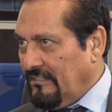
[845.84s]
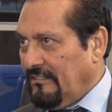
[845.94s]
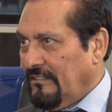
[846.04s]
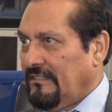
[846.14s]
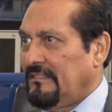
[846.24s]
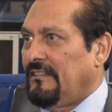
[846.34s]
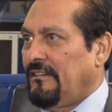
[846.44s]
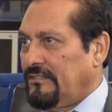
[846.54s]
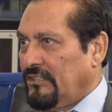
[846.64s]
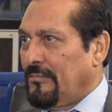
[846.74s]

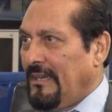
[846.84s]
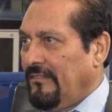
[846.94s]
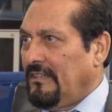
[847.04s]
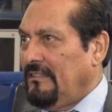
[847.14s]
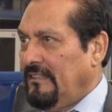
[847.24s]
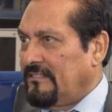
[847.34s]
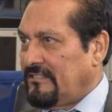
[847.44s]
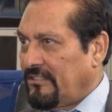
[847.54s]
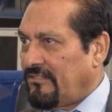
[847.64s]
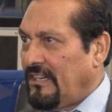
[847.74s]
of this my will,
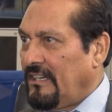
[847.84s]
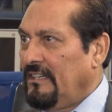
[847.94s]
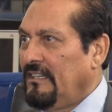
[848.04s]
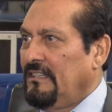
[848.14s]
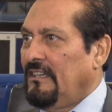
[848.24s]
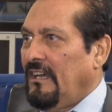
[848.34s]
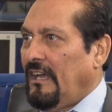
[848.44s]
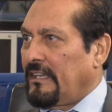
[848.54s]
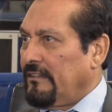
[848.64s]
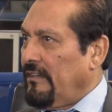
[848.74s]
etc.
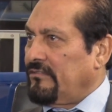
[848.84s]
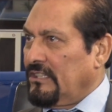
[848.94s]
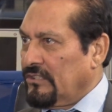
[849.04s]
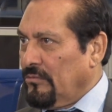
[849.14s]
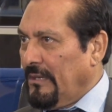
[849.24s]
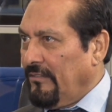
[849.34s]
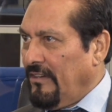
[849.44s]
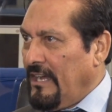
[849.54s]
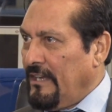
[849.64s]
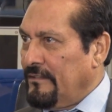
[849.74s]
I give everything to my
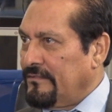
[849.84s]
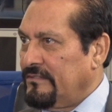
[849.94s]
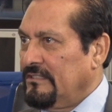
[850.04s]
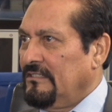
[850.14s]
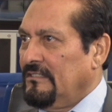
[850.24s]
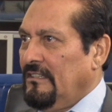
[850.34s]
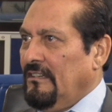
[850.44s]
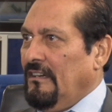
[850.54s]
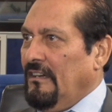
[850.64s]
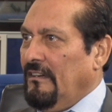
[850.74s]
wife,
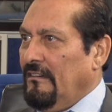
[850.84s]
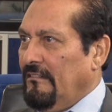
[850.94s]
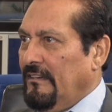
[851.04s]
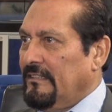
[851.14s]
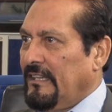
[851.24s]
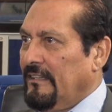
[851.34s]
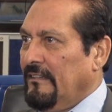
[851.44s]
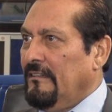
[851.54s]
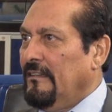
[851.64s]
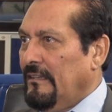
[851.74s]
and
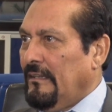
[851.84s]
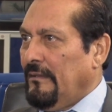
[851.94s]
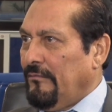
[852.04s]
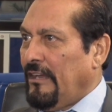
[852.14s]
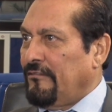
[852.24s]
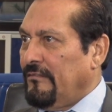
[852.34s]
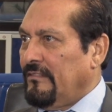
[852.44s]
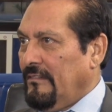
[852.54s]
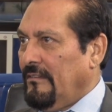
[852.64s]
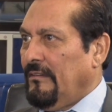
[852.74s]
then wife
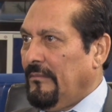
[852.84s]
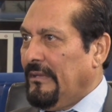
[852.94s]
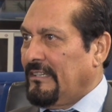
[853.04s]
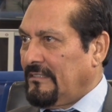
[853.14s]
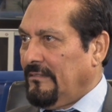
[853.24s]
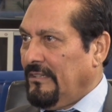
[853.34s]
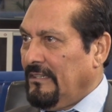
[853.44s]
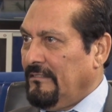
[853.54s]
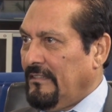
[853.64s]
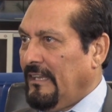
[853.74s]
makes a
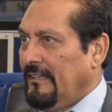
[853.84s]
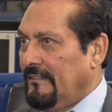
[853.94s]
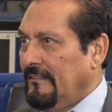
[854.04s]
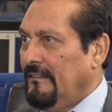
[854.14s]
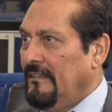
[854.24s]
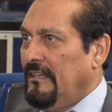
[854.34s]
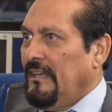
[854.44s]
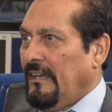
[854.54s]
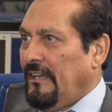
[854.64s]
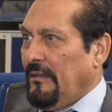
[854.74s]
will saying,
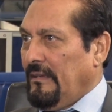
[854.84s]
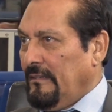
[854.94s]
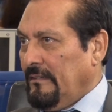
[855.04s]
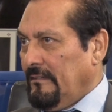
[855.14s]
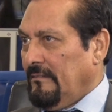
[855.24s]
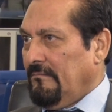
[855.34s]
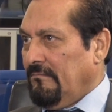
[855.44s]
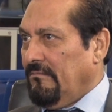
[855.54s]
I